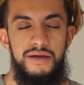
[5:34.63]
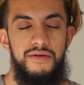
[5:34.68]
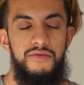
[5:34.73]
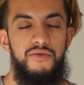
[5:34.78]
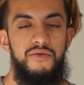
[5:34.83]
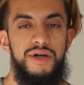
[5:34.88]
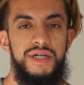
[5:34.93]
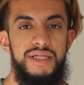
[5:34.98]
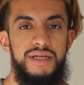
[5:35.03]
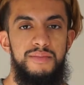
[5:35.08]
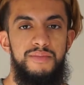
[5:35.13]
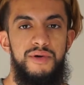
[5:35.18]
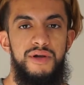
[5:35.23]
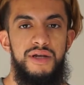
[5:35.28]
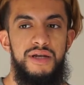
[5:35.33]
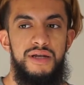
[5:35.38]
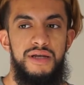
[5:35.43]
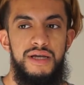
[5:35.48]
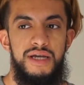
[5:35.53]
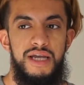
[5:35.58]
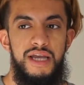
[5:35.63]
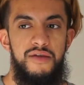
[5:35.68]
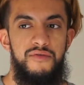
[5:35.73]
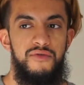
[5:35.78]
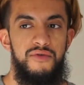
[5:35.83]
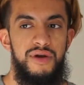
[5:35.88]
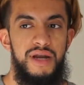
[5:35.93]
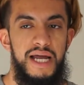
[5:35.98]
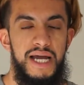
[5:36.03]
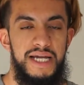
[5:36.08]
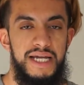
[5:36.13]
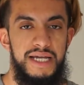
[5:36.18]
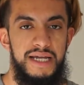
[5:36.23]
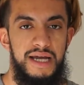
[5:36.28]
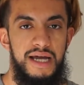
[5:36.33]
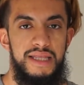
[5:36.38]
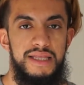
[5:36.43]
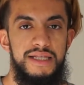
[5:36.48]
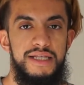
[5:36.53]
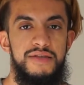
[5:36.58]
For example, if you lack
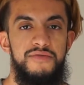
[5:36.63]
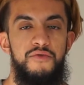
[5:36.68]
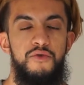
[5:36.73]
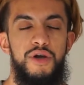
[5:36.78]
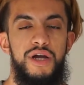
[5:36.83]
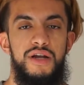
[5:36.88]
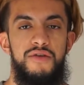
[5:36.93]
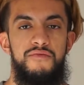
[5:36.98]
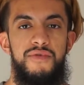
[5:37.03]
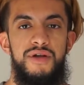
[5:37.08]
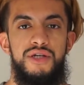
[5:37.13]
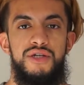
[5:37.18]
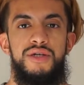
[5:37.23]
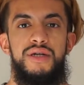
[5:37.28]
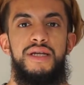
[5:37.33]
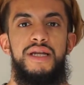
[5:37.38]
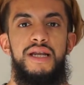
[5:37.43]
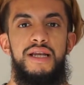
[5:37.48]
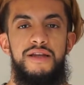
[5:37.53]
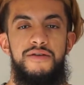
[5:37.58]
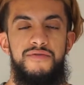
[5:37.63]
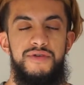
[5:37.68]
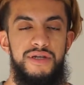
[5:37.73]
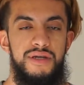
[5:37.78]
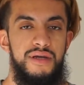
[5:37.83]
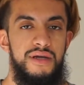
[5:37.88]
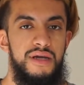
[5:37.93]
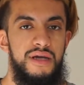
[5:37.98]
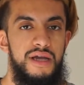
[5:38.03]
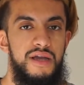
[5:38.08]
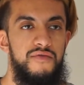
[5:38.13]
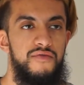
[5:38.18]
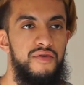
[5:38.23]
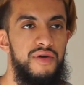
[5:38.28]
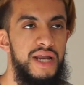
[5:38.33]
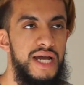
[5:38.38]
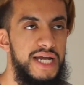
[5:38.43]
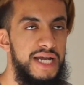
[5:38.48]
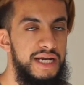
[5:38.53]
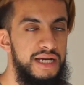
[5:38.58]
at this for conventional deadlift, if you're
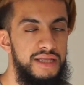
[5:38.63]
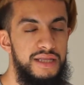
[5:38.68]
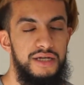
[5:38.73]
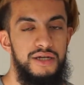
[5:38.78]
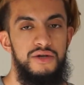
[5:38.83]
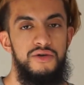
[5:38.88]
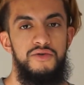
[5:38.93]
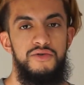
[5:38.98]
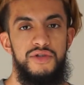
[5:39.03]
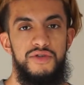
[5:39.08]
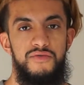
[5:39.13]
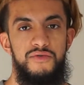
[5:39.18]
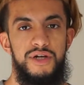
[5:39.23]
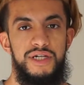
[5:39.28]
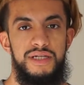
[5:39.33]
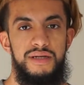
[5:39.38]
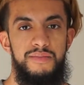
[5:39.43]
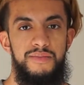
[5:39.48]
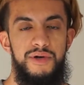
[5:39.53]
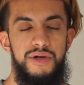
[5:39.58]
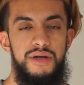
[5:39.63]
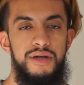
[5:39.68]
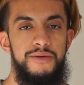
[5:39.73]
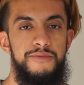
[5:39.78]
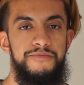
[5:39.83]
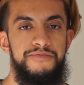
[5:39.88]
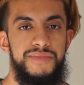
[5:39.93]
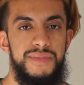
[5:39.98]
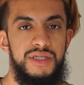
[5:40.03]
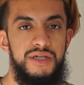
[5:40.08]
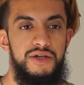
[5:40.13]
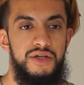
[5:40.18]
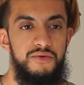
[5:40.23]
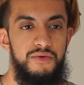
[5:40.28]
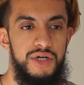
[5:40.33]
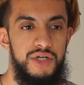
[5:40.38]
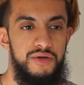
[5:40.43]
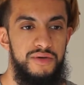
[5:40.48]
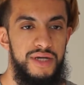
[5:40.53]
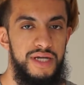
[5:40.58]
lacking on the glutes for example, you'd
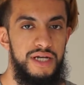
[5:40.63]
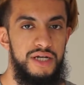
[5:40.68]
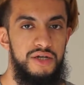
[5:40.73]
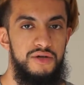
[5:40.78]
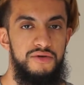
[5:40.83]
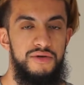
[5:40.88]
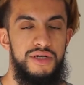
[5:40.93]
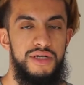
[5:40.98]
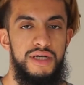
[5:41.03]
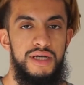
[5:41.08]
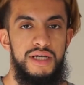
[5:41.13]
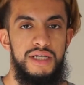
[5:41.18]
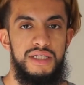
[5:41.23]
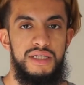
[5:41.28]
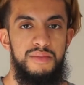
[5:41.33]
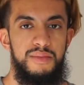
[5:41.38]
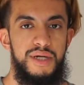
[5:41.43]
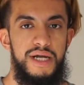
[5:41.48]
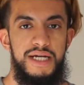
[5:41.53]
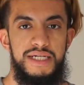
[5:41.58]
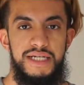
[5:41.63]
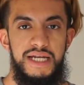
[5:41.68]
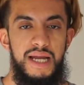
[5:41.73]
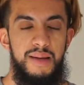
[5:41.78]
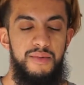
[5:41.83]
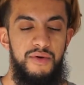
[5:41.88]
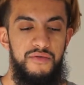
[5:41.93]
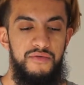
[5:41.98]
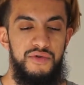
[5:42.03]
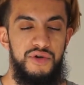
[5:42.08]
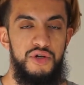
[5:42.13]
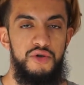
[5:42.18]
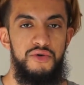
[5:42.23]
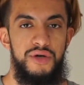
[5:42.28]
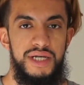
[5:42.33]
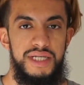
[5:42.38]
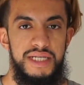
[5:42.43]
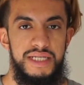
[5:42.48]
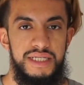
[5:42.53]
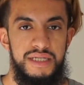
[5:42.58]
want to include some type of glute
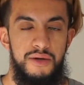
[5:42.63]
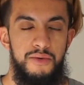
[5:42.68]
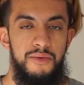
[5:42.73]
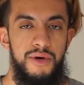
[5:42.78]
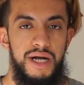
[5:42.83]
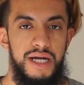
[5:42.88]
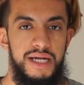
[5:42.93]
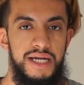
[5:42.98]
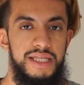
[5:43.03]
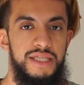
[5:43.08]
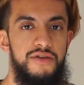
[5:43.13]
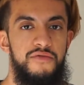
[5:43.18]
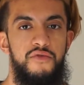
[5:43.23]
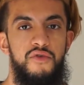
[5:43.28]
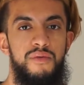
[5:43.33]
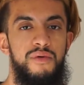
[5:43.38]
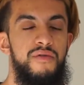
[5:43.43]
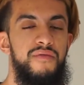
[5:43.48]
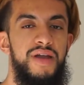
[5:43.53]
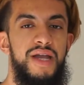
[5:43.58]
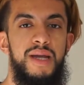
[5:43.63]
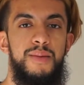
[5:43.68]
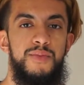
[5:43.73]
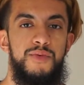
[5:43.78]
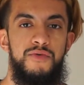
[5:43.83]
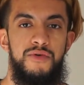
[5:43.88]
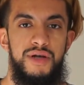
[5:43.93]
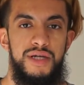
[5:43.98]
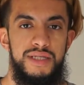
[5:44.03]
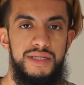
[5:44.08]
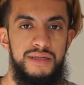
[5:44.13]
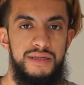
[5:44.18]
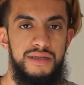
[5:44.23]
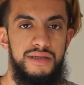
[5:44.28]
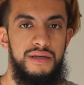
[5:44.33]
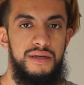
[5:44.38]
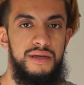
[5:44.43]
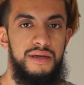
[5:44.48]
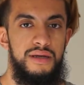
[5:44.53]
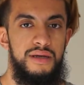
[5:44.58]
assistant work in the form of hip thrusts,
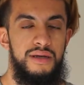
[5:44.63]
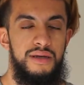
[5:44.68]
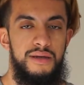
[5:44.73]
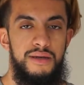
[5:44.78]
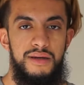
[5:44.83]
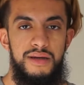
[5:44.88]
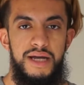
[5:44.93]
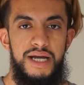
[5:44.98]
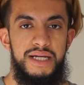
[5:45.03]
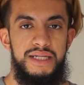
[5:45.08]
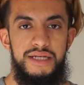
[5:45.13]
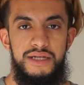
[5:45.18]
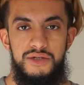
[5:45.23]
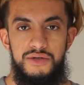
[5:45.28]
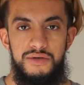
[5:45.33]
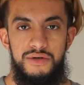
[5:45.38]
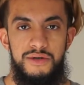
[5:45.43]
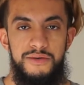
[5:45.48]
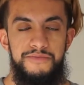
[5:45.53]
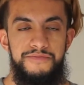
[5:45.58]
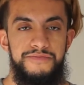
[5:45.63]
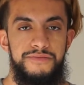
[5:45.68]
etc.